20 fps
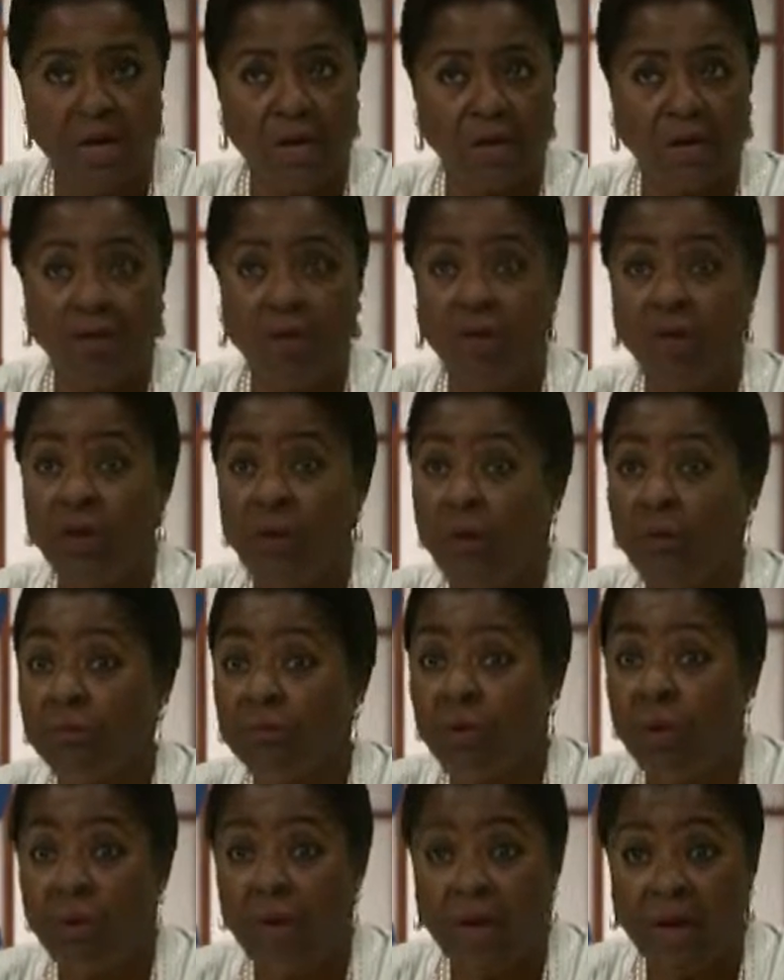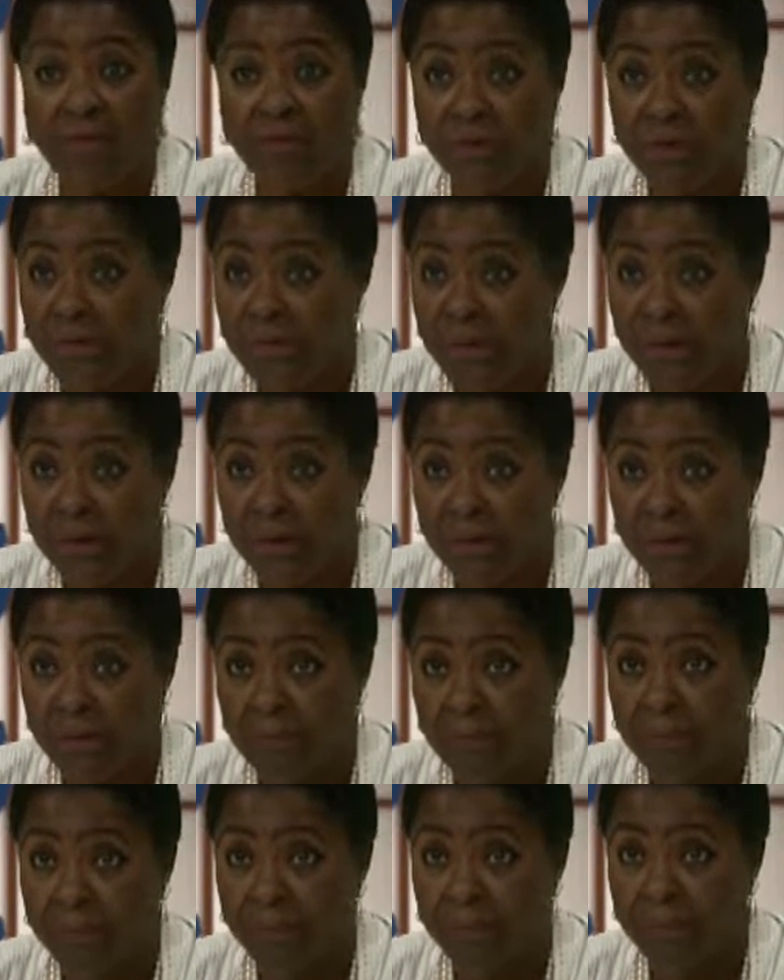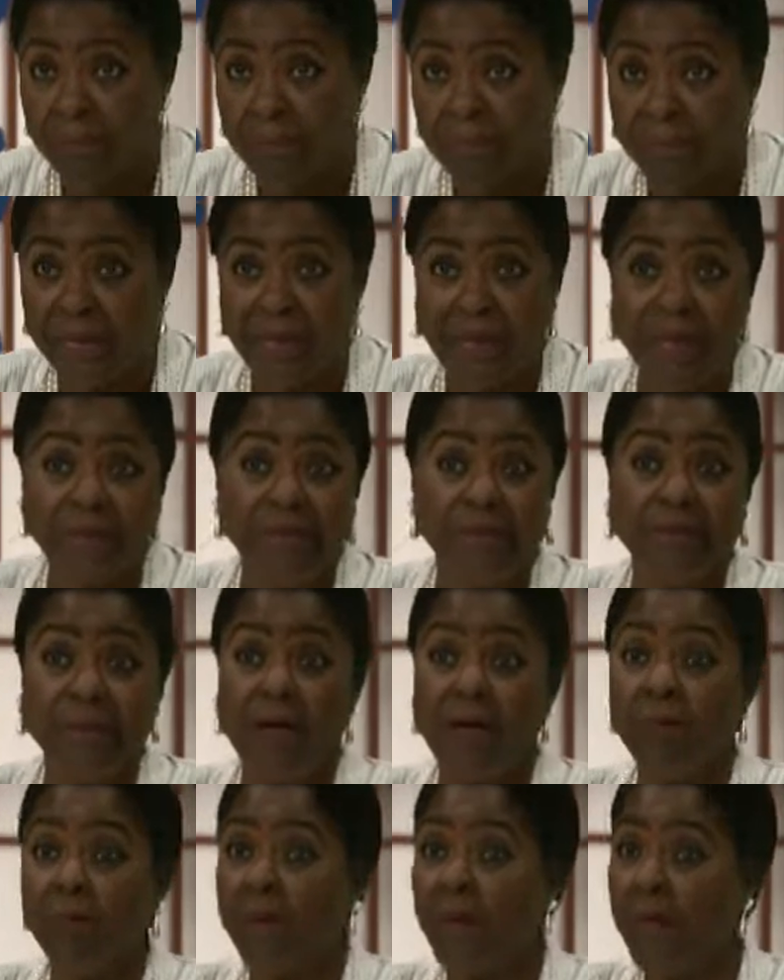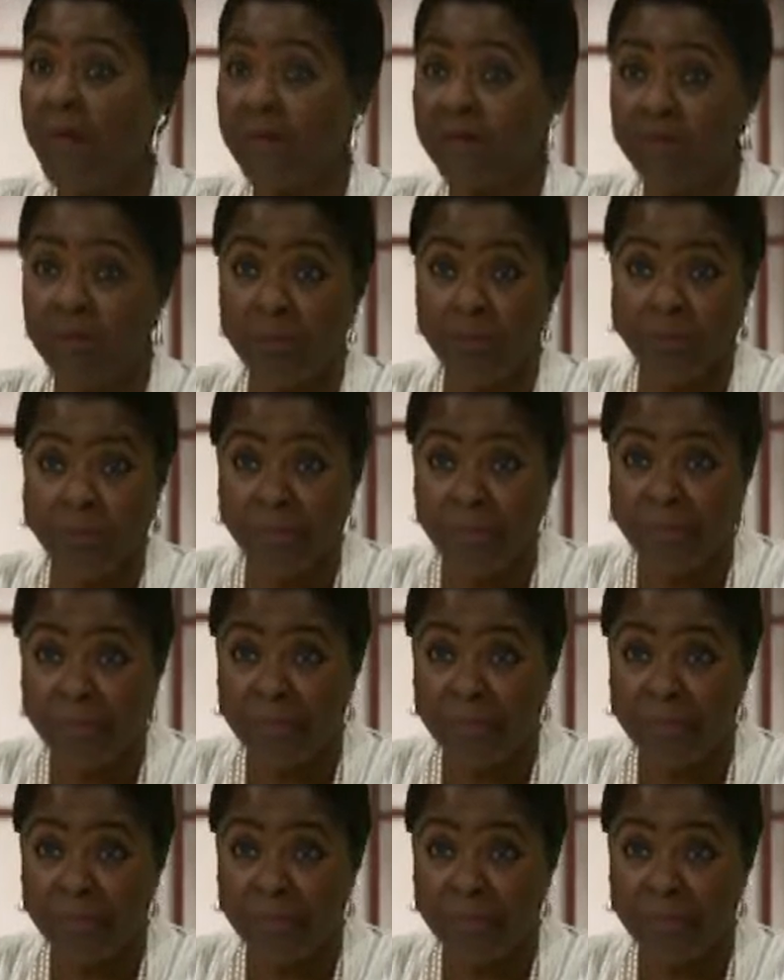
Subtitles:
You don't know everything. It's not possible.